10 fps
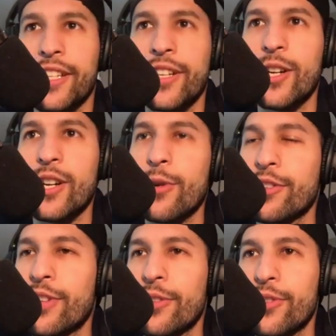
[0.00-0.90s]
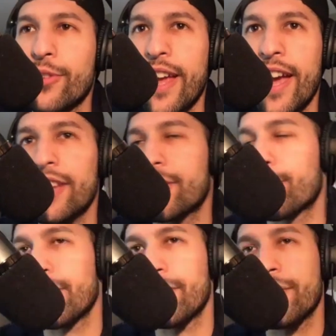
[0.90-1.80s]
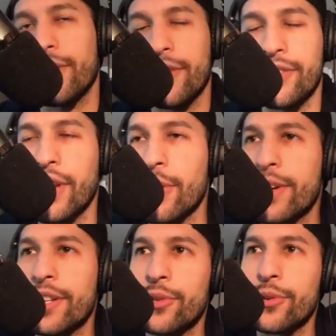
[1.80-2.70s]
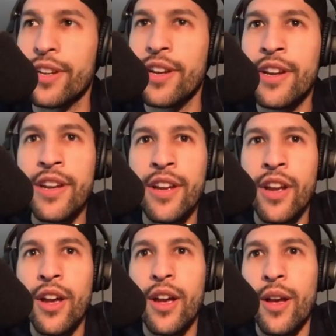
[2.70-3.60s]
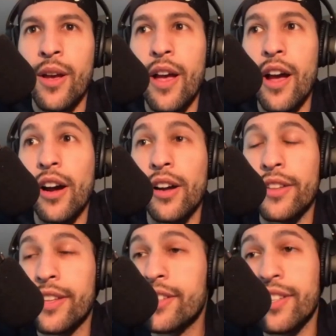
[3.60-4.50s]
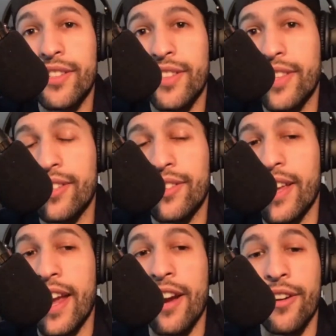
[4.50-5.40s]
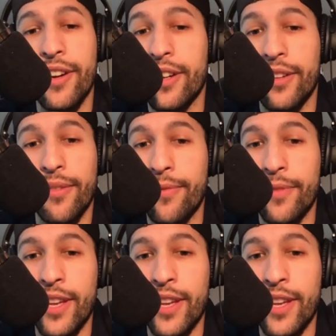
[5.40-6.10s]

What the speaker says: a question I was going to ask, but this is a good segue into it. This is the era of the